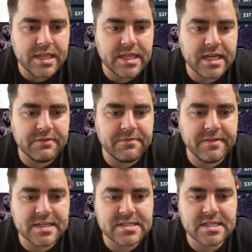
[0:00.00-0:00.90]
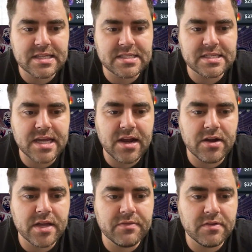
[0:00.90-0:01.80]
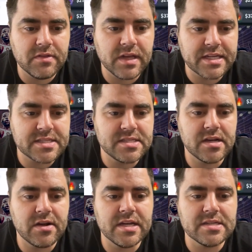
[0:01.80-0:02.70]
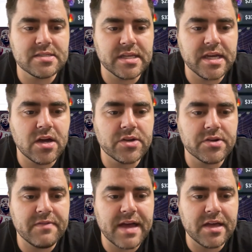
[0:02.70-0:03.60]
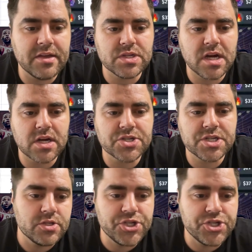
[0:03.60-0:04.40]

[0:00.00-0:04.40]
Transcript: that fits this narrative of like seriously undervalued production.